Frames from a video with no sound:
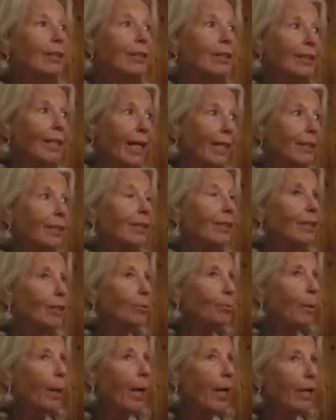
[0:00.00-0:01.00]
and thus
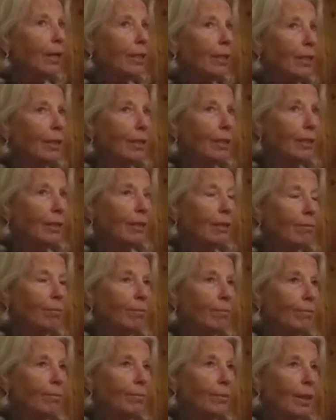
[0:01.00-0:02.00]
inspiring,
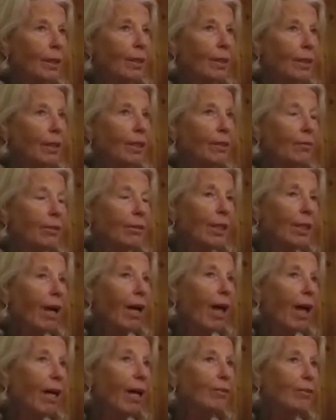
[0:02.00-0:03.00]
living
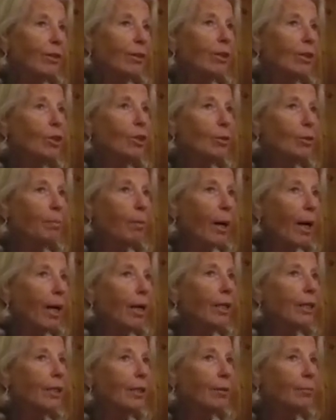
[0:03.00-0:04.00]
a life
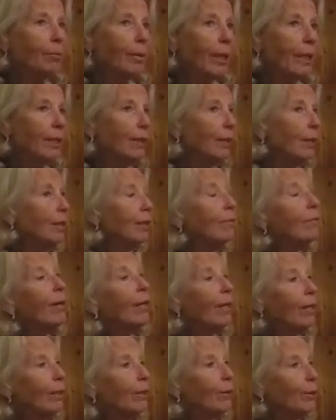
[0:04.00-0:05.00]
inspired by these
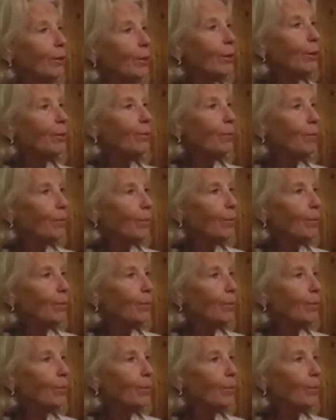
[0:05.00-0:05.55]
values.